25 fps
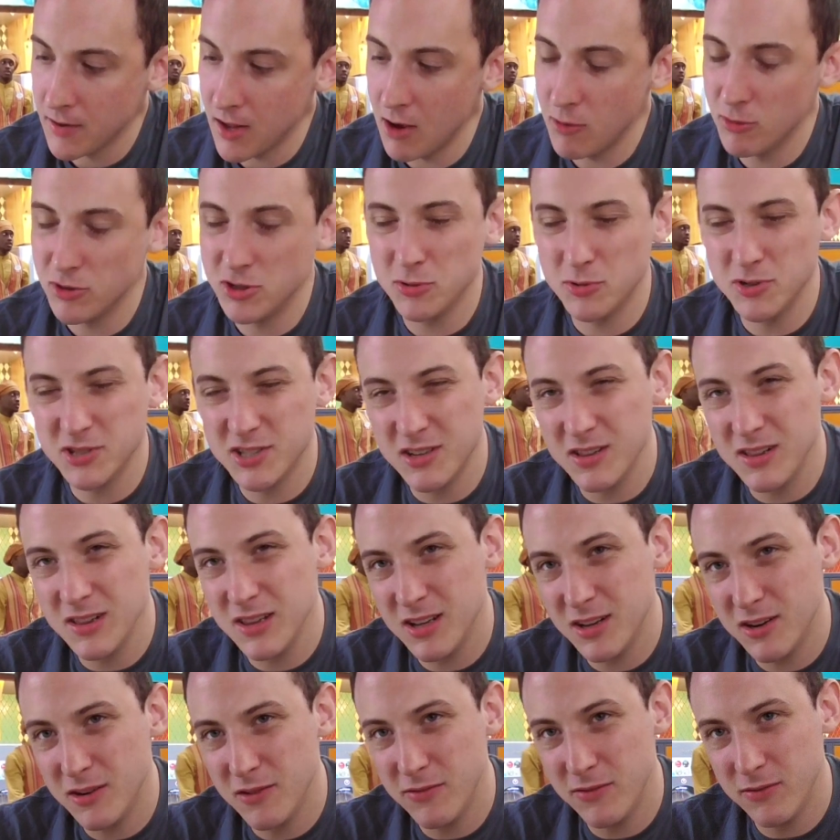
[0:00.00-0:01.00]
I wish it was a
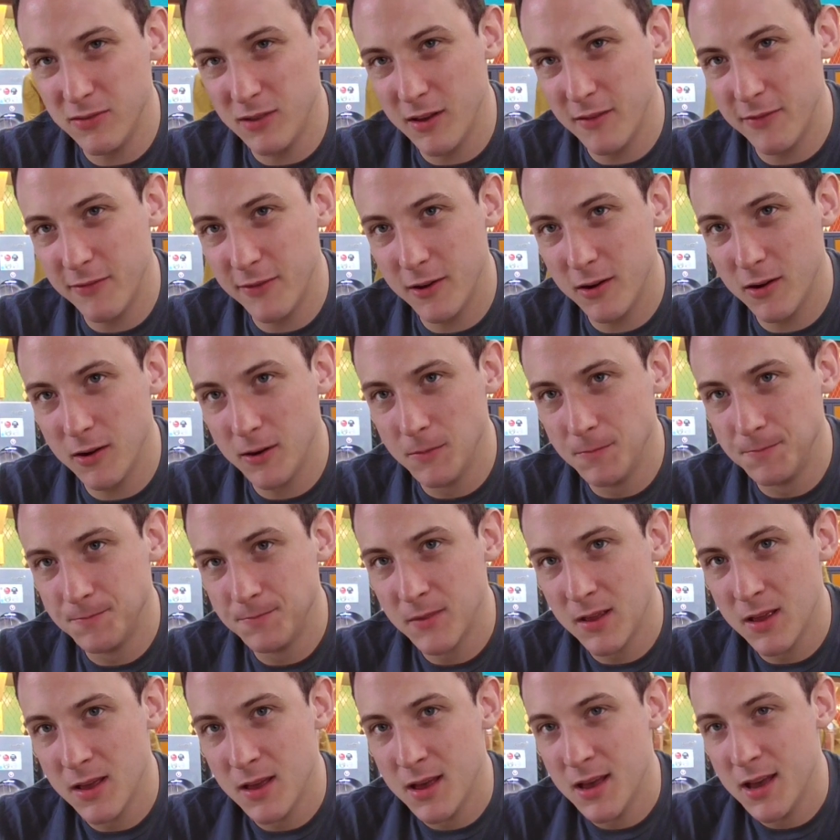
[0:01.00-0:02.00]
little fluffier.
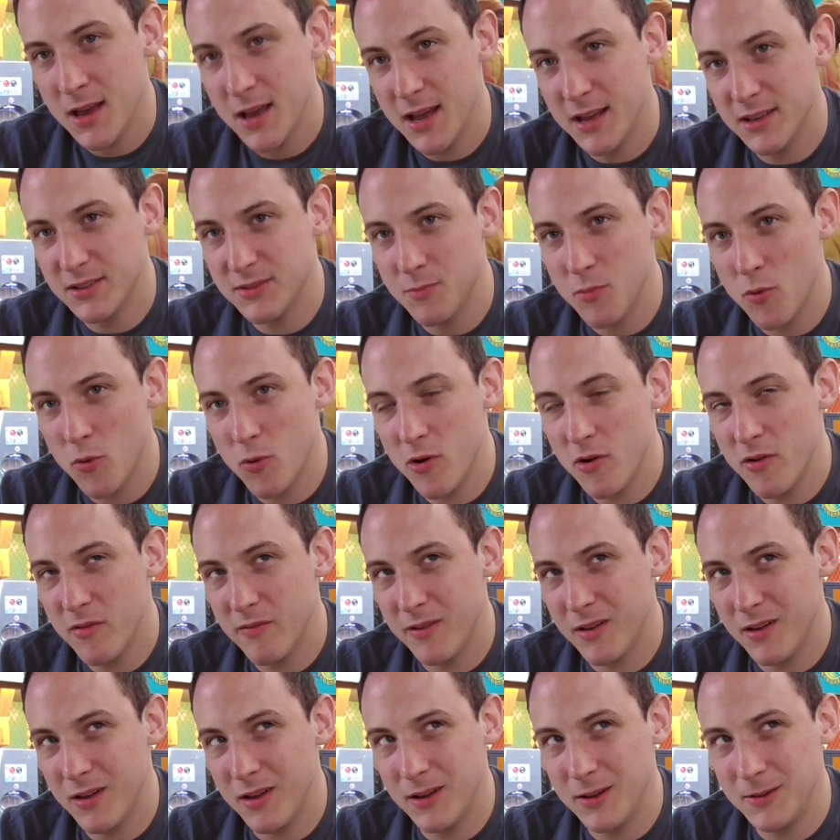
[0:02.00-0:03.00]
It's more of a